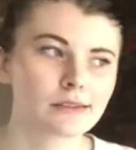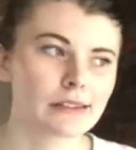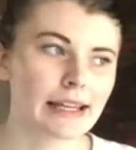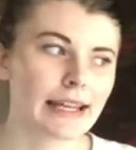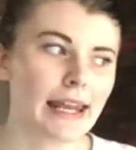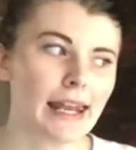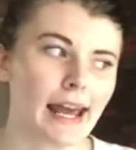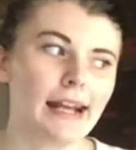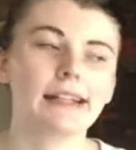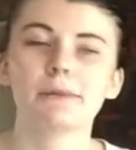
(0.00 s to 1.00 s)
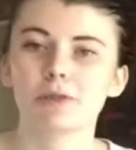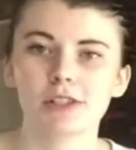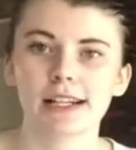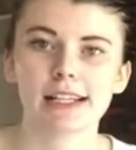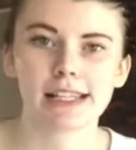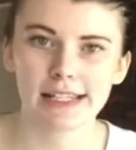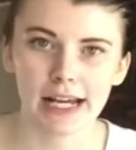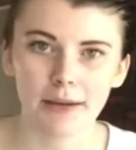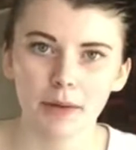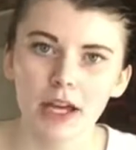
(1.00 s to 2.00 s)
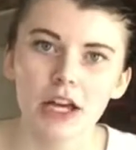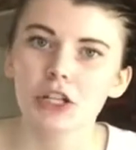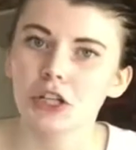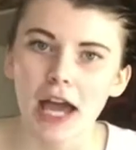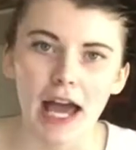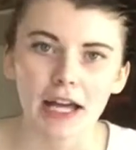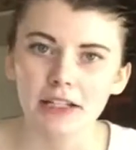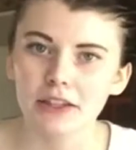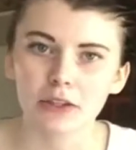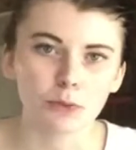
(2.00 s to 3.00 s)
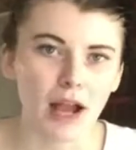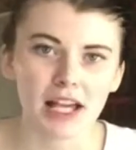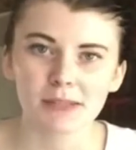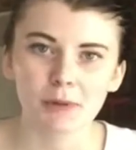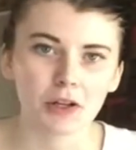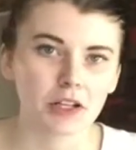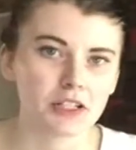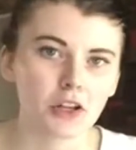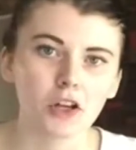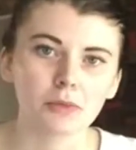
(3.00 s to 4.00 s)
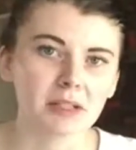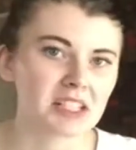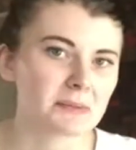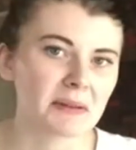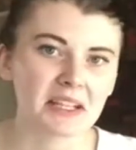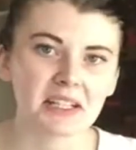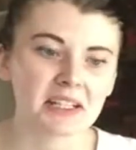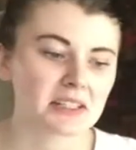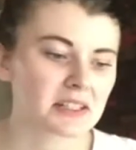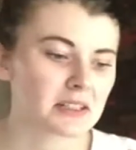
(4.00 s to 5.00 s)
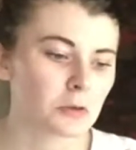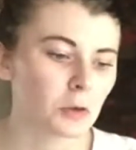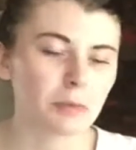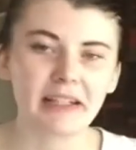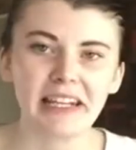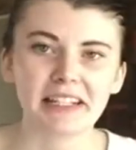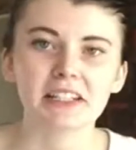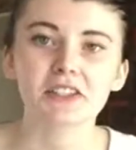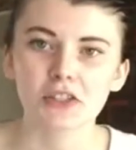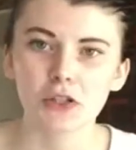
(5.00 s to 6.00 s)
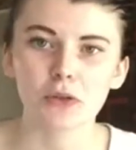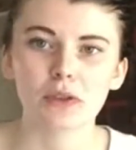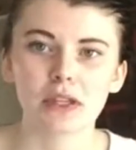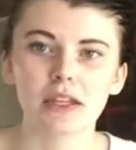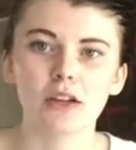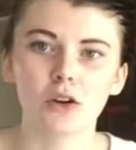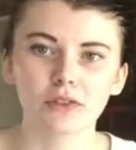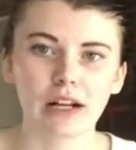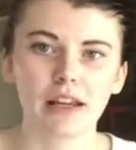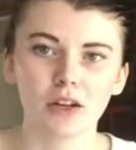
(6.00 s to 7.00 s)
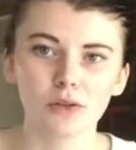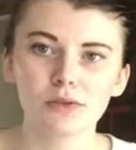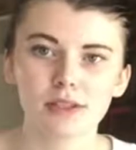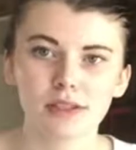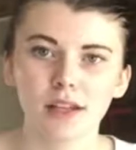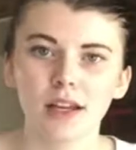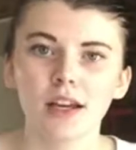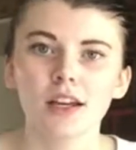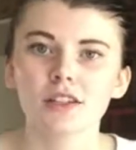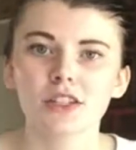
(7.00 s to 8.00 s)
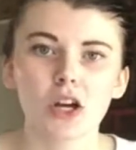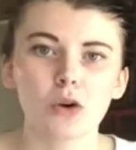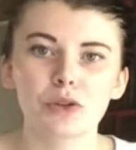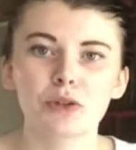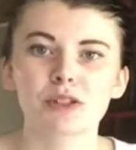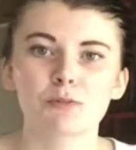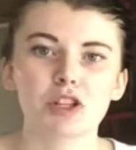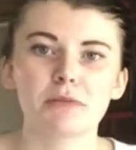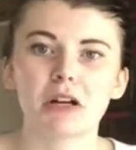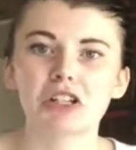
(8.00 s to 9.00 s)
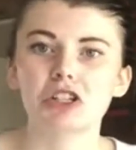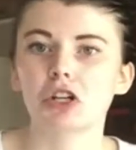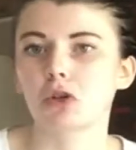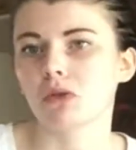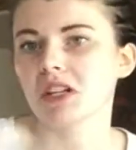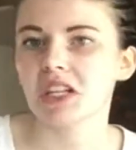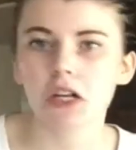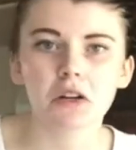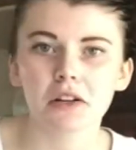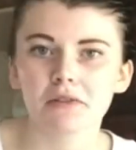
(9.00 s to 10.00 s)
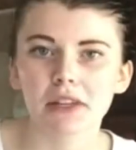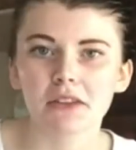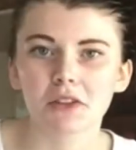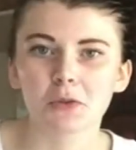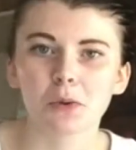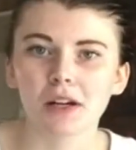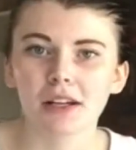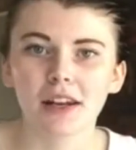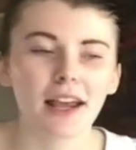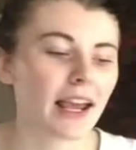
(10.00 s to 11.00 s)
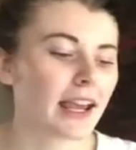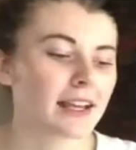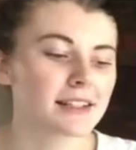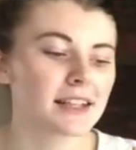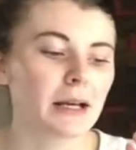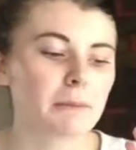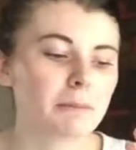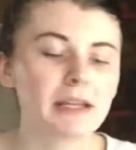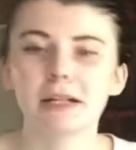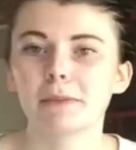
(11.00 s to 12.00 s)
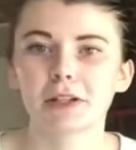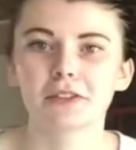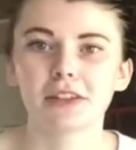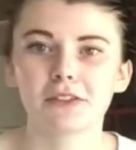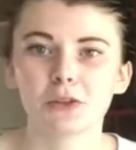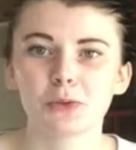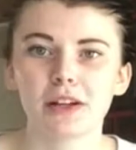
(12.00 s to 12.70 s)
like 90% of the time to add the raspberries, almonds, peanuts, or bananas to the overnight oats. So there was pretty much a Greek yogurt flavored one and a peanut butter flavored